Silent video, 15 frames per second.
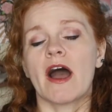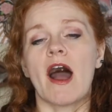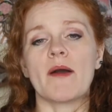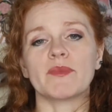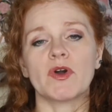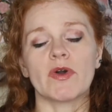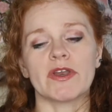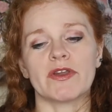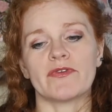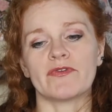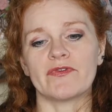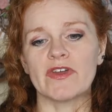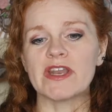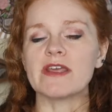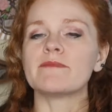I'm going to
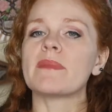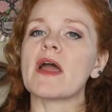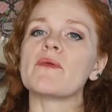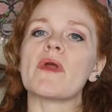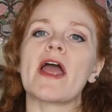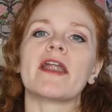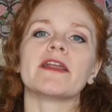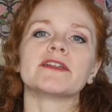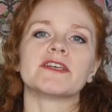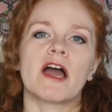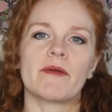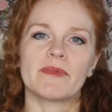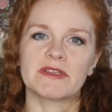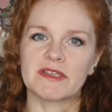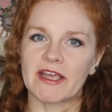fit in my writing
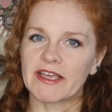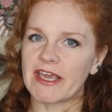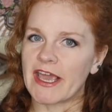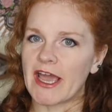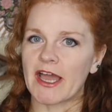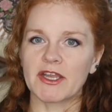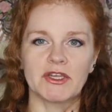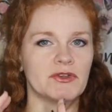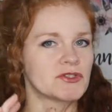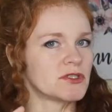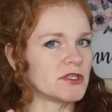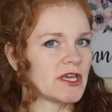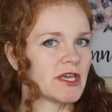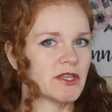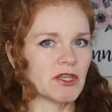time as I can,
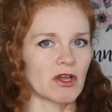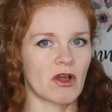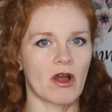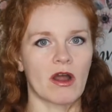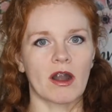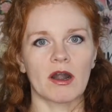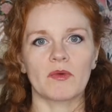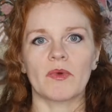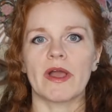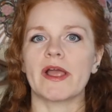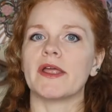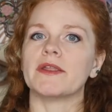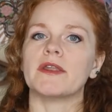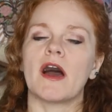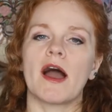usually in the car
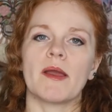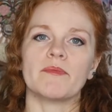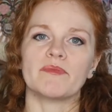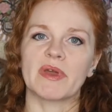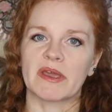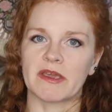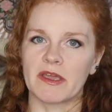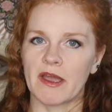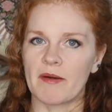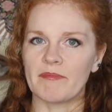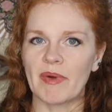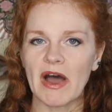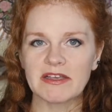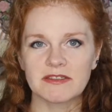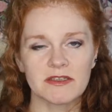when I'm picking up
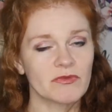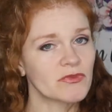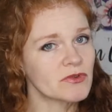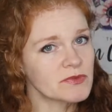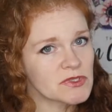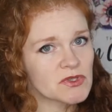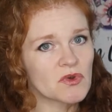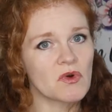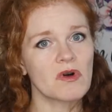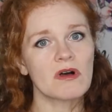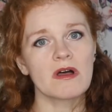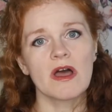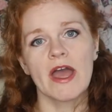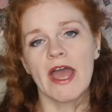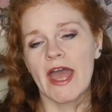Boston from school,